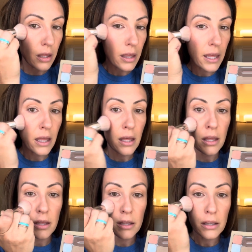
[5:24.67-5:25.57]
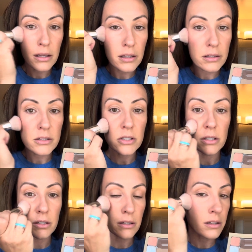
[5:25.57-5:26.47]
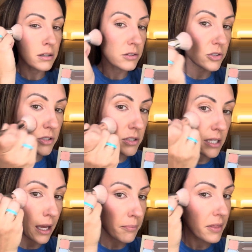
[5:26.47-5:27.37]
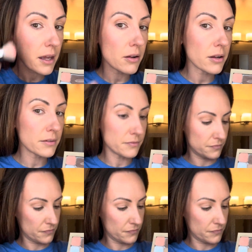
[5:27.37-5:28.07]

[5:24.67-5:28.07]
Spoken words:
and just tap that on.